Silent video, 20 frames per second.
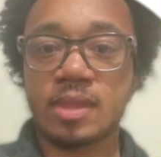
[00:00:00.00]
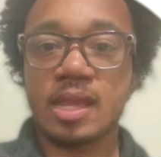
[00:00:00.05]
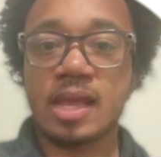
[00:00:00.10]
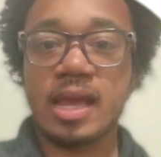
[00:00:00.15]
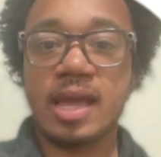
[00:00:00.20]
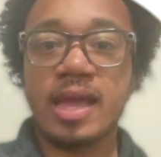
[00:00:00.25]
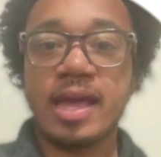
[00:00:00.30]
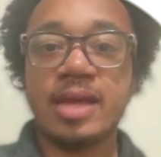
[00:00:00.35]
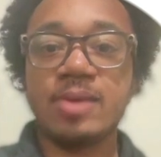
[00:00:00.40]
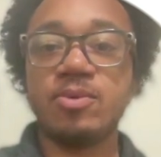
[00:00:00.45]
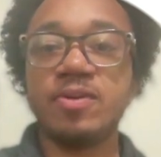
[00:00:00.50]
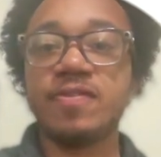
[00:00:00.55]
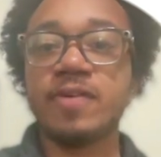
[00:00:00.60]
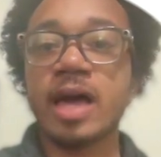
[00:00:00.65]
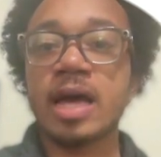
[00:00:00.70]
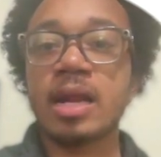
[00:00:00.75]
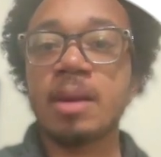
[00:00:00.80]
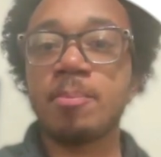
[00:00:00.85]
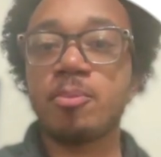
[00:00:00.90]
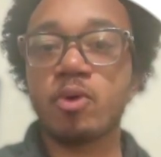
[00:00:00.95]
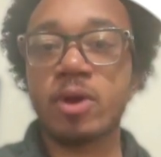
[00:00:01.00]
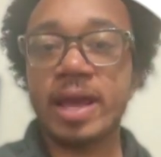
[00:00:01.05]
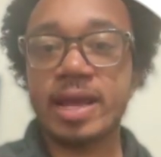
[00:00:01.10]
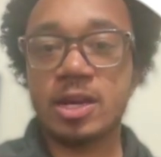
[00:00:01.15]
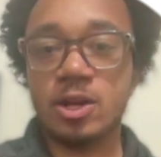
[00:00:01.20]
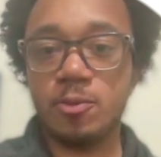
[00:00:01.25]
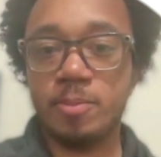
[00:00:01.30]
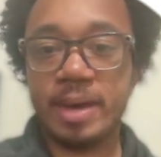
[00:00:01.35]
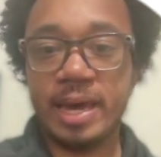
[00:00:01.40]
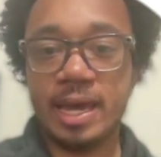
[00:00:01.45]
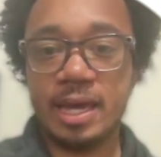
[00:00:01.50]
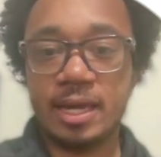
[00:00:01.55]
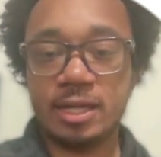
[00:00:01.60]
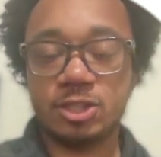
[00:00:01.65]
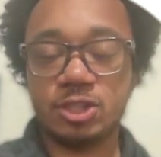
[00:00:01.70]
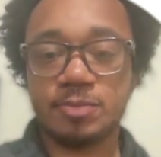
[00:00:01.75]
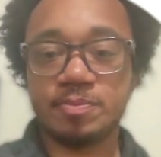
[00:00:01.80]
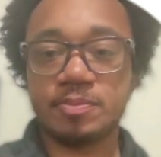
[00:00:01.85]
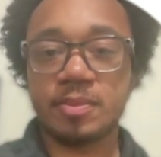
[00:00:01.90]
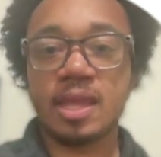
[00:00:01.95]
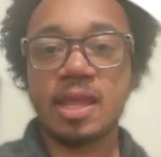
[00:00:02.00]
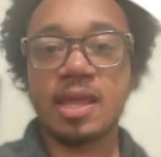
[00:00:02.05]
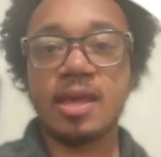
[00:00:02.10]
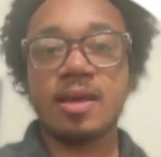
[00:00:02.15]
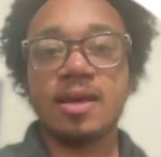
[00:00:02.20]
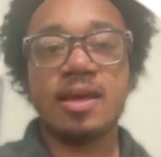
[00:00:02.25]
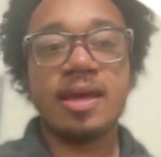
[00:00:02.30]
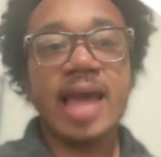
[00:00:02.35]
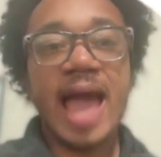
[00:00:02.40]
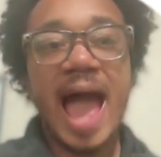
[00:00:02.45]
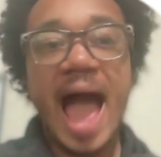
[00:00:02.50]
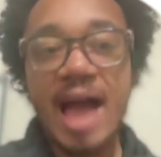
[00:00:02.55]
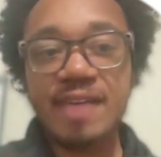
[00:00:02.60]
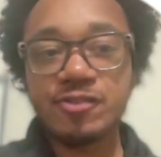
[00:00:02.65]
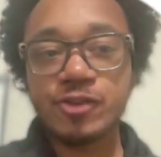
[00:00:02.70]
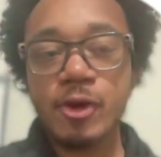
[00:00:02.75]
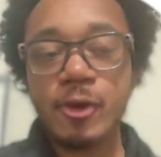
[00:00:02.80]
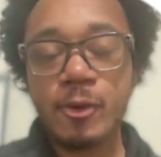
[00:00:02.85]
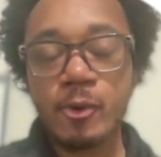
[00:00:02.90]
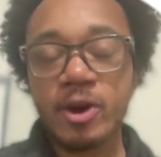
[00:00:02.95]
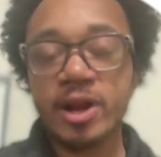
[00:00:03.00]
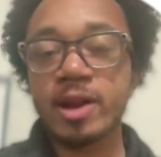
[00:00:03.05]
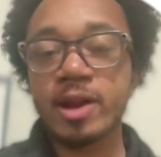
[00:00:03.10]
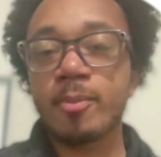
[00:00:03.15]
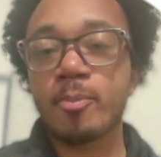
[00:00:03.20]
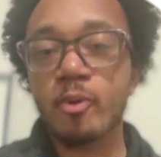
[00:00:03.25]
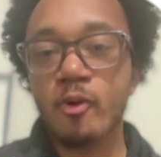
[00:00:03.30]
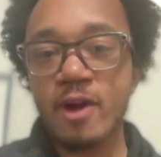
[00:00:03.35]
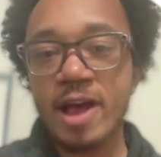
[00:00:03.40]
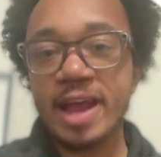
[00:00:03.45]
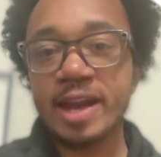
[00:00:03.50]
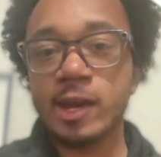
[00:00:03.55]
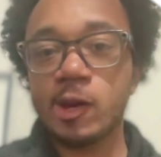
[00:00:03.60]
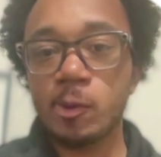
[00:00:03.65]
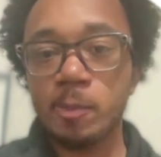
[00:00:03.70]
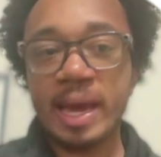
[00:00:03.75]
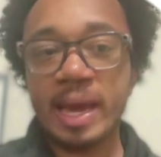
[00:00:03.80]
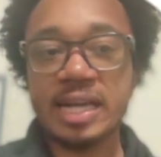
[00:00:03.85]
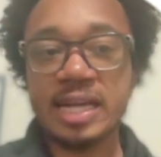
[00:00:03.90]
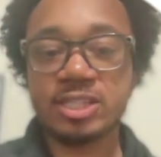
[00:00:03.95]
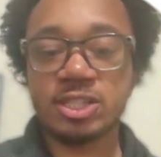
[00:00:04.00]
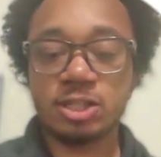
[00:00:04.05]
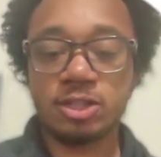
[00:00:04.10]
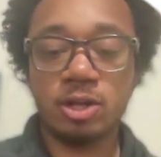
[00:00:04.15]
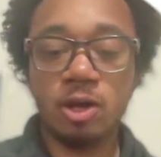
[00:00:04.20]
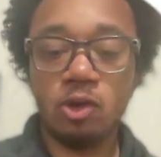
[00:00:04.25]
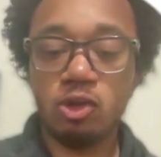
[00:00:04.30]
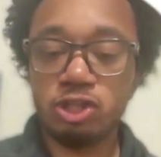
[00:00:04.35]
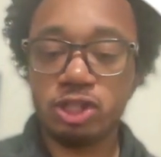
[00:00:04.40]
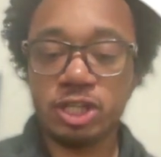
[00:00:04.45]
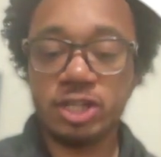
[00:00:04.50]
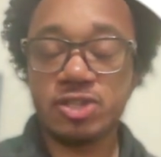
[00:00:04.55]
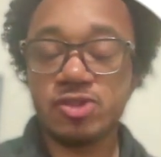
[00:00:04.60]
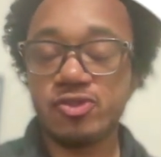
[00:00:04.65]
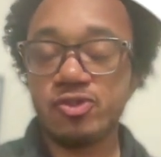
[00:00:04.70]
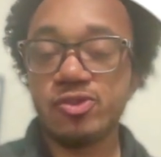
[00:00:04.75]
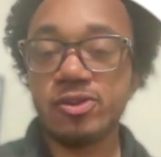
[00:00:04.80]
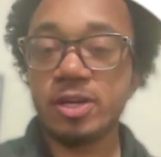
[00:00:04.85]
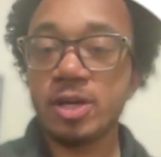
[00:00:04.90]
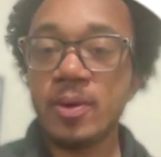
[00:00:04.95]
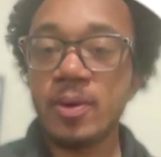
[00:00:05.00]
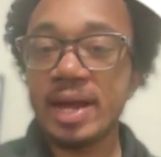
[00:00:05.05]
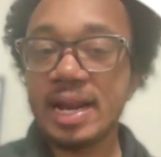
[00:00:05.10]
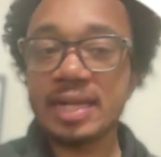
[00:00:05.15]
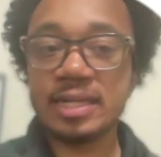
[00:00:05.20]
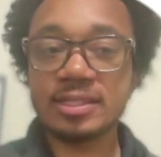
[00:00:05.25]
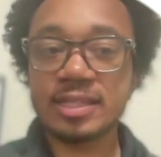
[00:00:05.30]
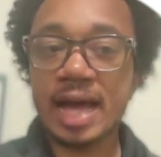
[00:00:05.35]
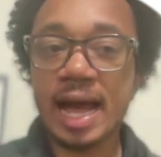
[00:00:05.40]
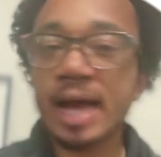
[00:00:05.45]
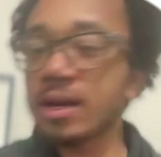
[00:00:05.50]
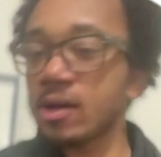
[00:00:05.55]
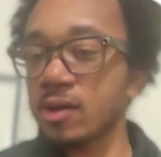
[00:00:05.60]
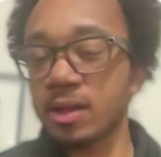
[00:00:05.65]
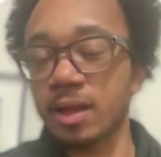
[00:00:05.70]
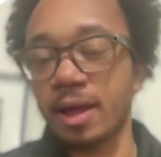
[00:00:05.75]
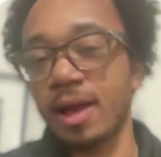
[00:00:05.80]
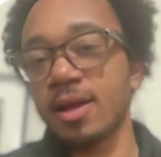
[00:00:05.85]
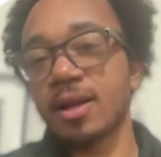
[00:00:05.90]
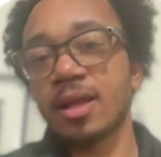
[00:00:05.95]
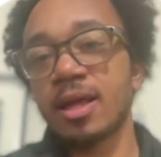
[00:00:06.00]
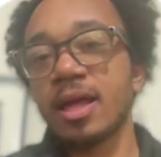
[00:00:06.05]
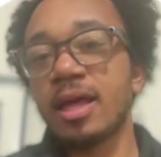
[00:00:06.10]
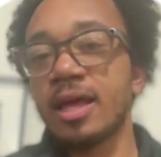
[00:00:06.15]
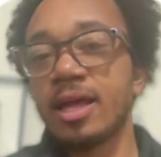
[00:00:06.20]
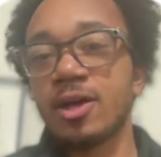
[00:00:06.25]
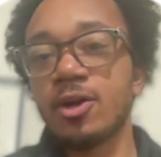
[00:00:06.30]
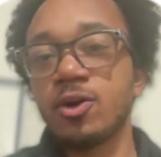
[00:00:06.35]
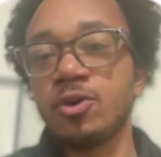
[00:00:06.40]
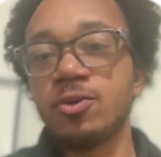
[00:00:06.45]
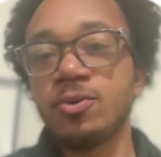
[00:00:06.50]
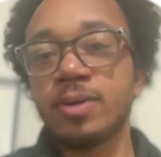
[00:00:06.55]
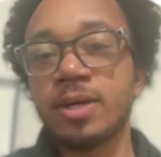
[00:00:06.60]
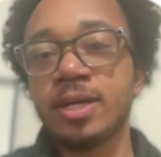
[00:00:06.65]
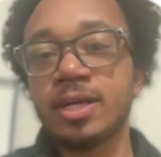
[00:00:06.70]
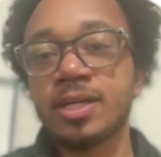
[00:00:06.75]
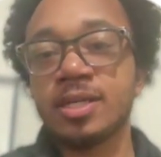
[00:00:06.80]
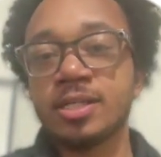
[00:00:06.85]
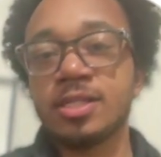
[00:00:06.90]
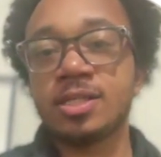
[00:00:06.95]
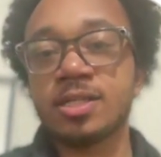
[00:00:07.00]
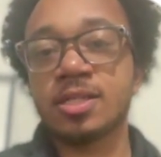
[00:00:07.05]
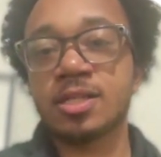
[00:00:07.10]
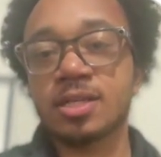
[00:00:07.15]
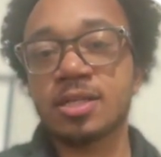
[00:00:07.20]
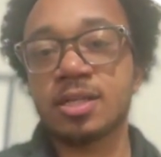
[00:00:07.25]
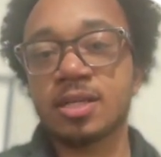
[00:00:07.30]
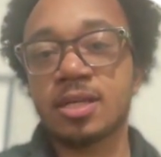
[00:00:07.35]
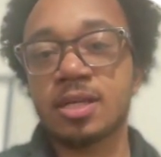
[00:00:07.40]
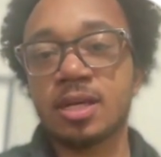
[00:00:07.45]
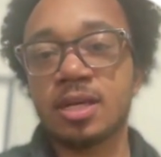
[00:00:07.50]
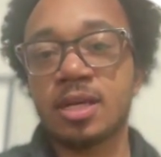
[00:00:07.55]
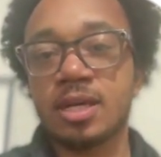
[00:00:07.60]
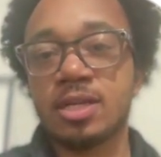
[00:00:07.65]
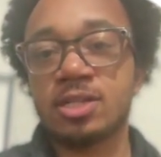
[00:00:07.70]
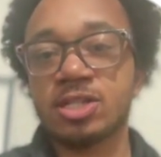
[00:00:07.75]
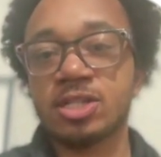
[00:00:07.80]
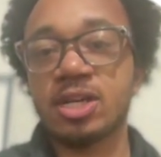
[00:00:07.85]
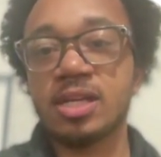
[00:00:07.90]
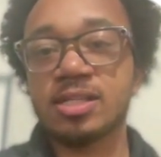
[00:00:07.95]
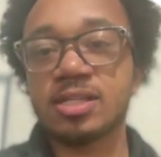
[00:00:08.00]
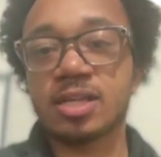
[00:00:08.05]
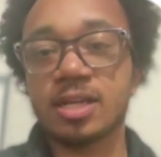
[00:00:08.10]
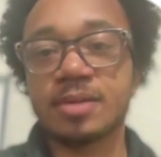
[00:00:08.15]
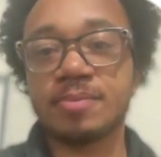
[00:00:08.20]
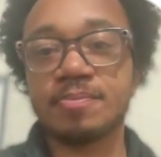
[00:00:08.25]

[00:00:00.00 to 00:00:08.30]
And we've got a brand new page. After you create a brand new page in Notion, you can go ahead and title it, Who is Justin?